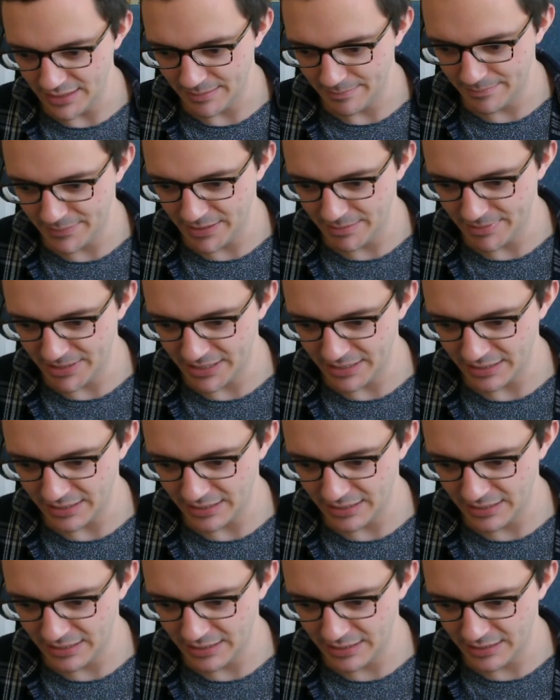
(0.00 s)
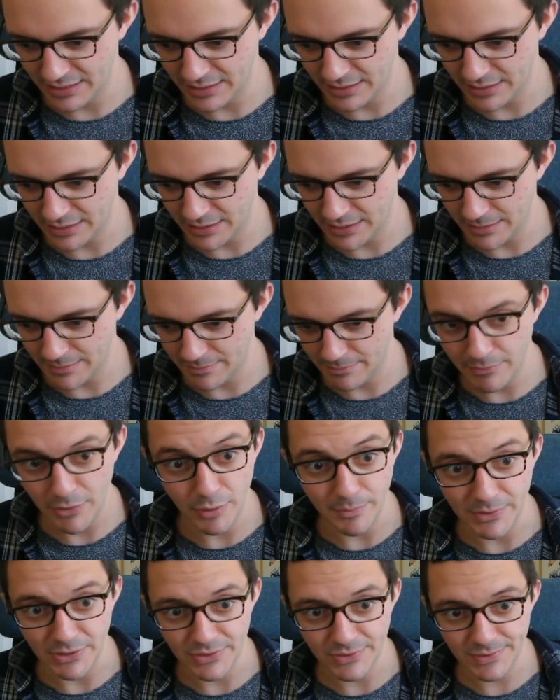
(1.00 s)
be back in a
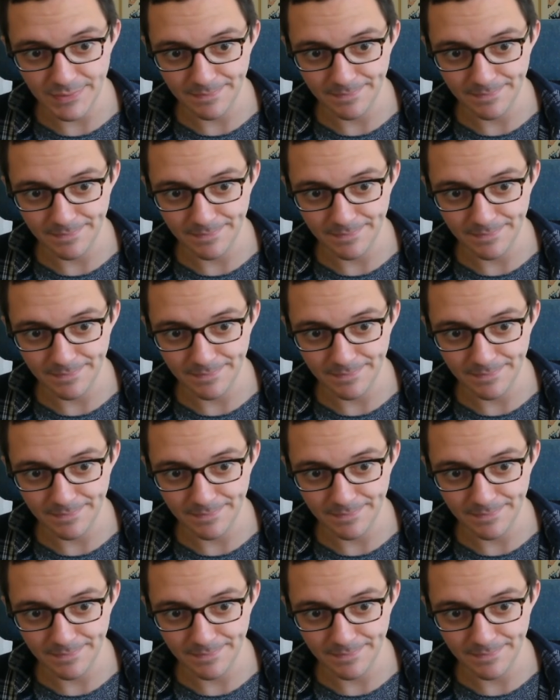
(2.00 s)
moment.